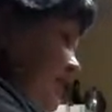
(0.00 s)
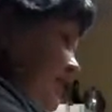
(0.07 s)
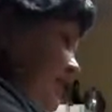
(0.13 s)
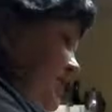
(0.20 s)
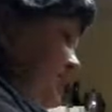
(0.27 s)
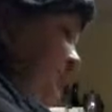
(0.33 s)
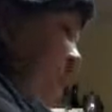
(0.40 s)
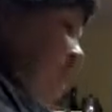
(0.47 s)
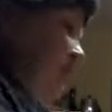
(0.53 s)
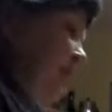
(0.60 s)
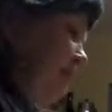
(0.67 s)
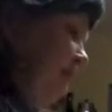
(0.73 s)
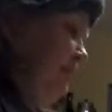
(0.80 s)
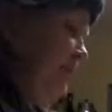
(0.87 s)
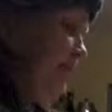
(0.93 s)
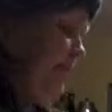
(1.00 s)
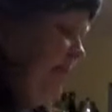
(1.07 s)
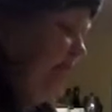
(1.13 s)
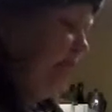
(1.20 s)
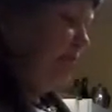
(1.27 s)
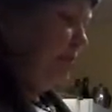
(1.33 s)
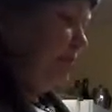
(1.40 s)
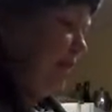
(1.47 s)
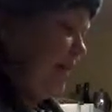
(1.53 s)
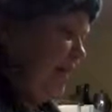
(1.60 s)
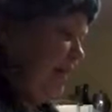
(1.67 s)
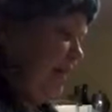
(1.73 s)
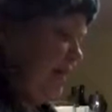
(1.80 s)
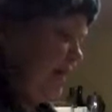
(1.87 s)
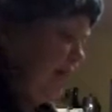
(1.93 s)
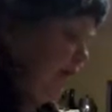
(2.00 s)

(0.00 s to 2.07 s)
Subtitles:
an inch away from the top, which I didn't